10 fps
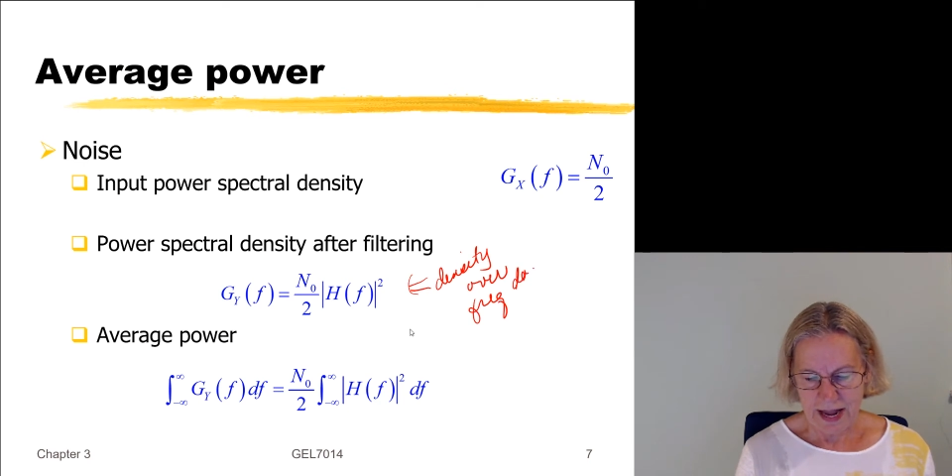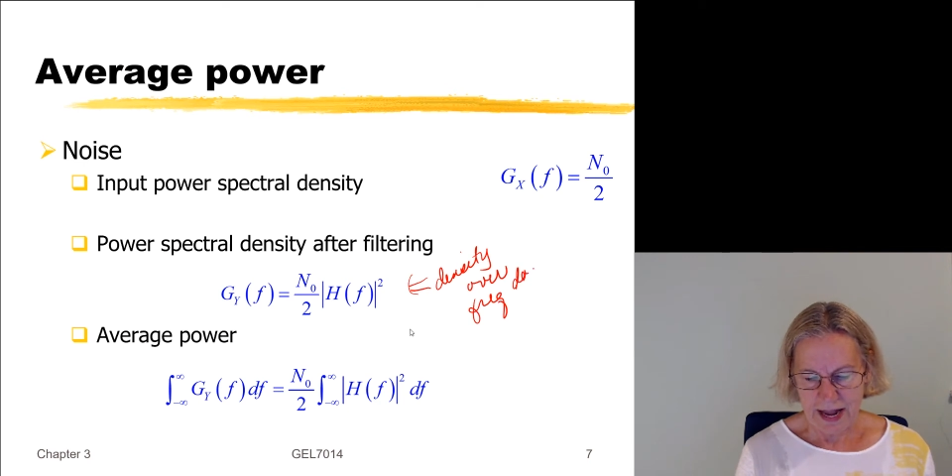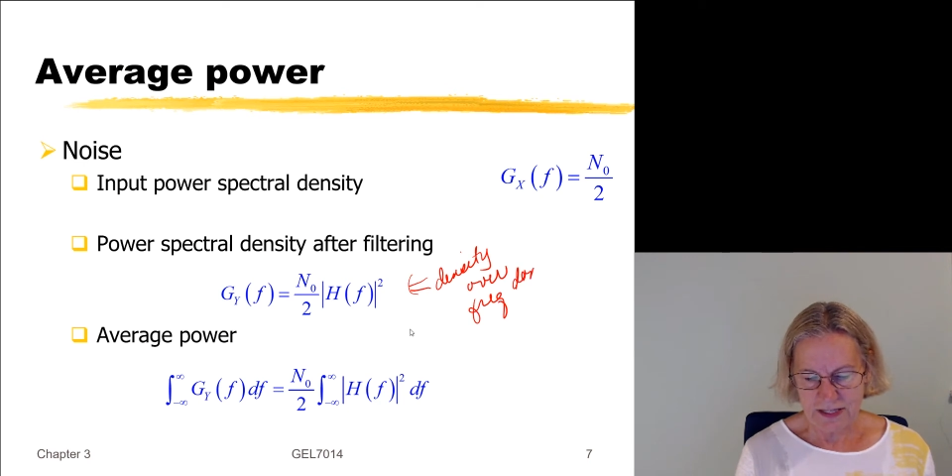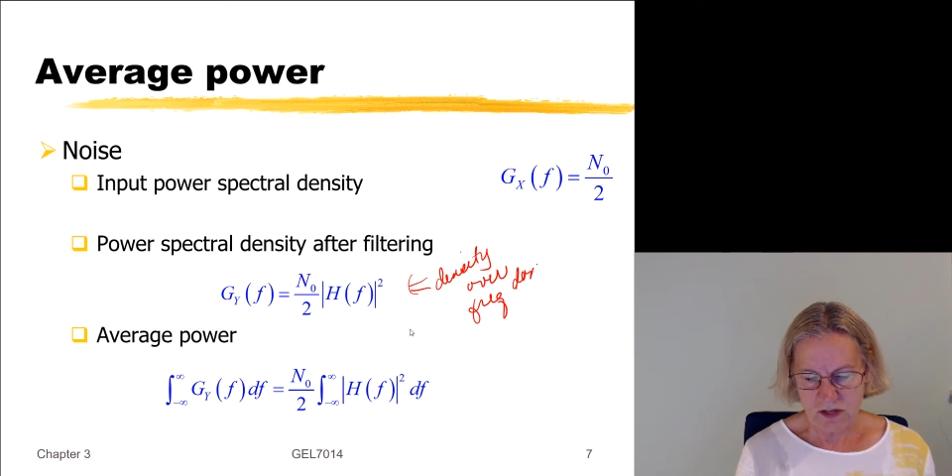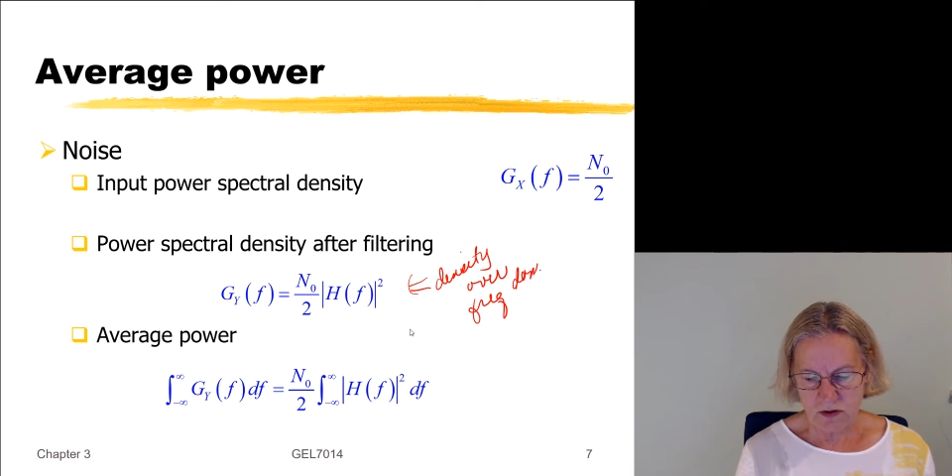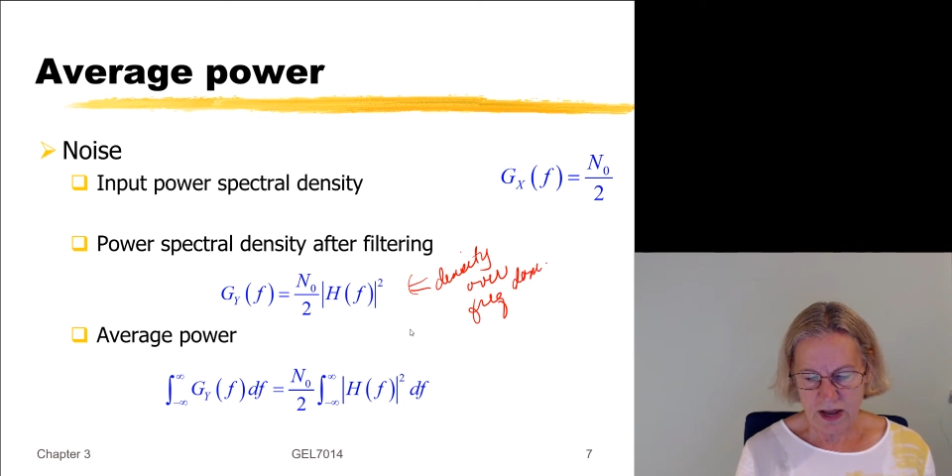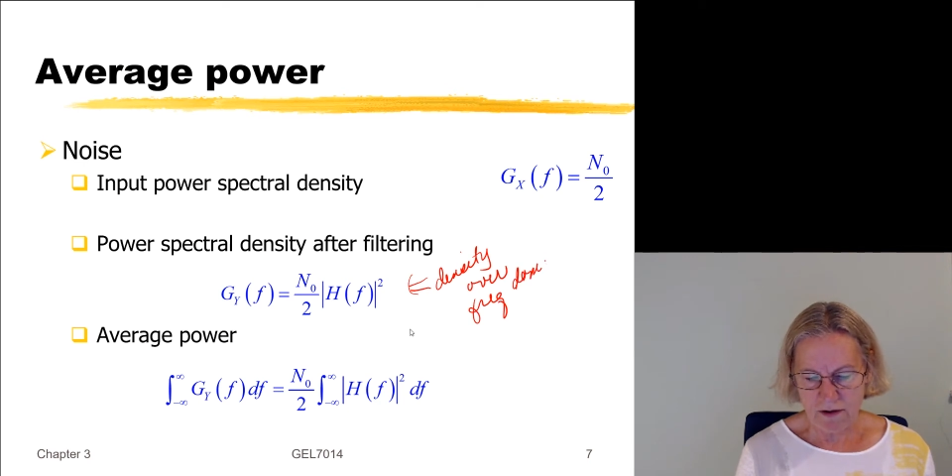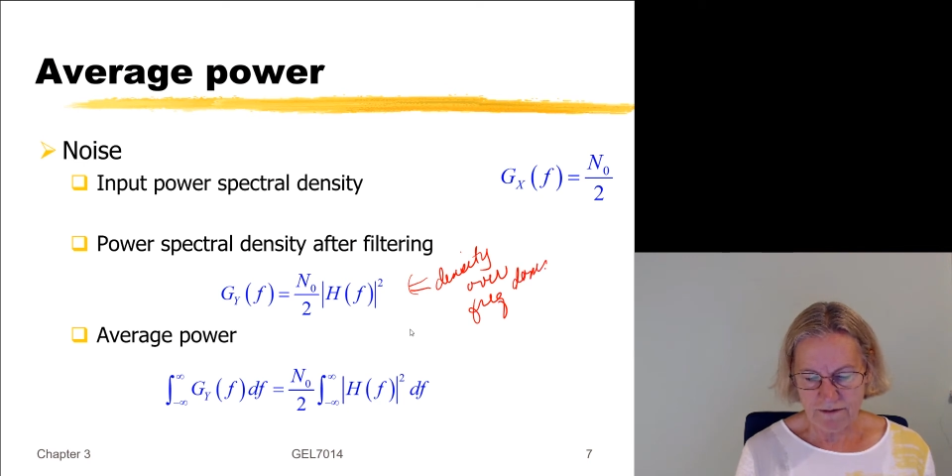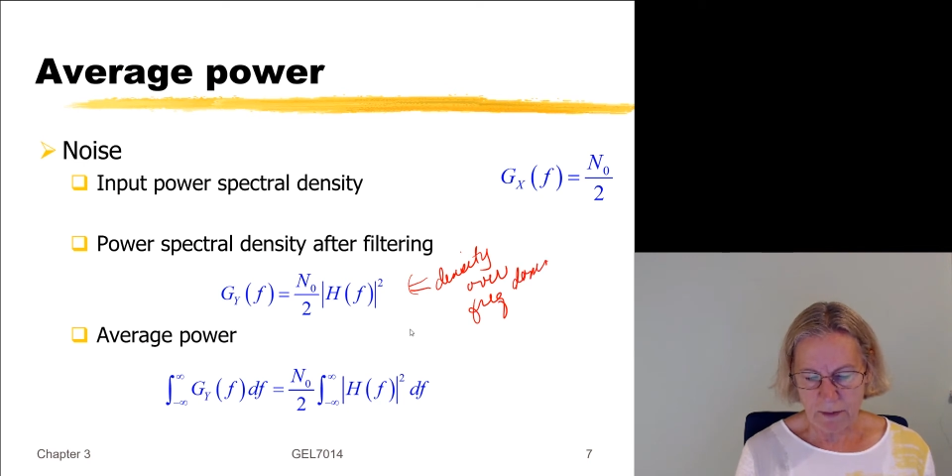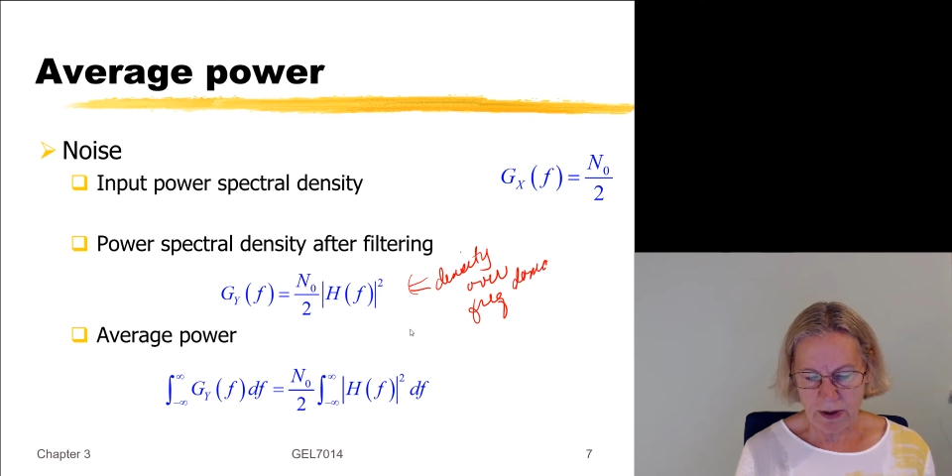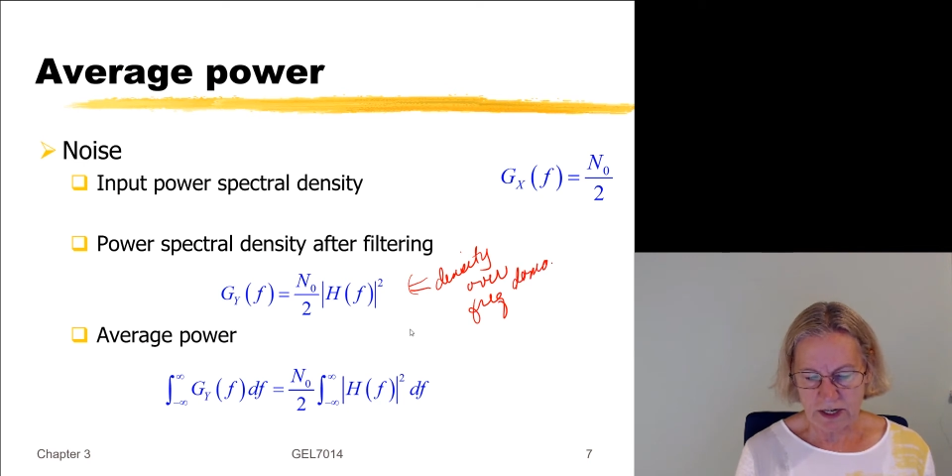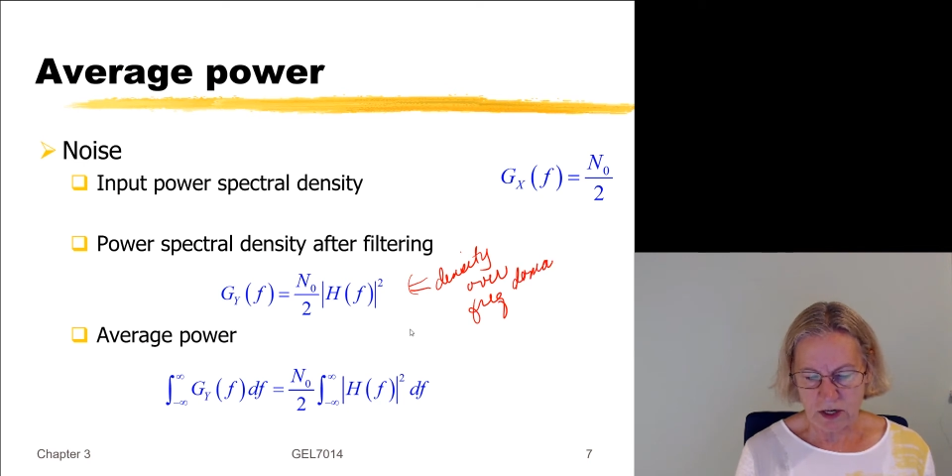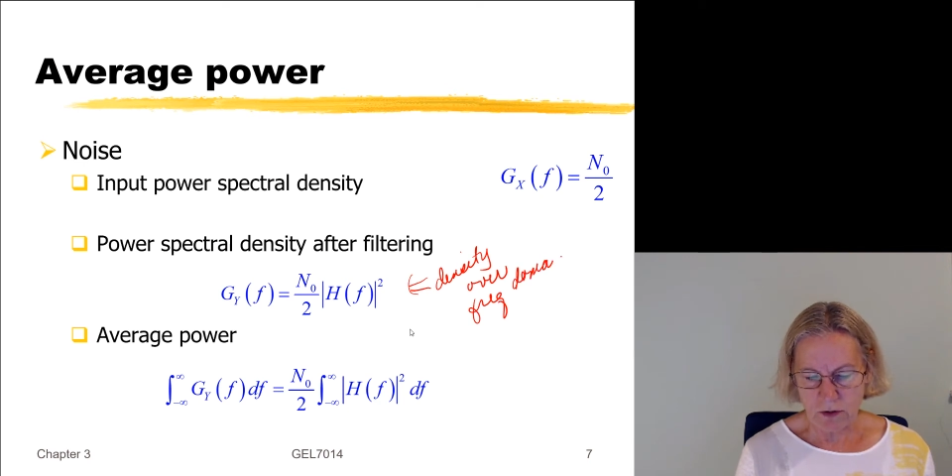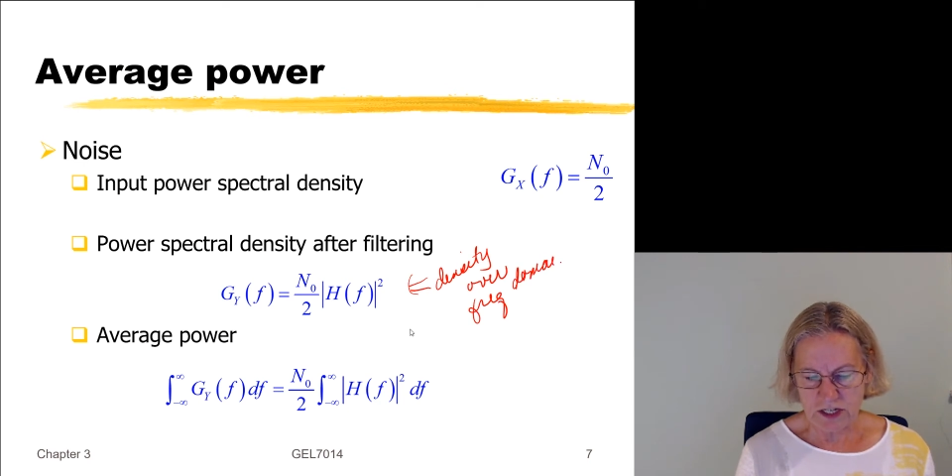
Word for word: And so now if I want to know the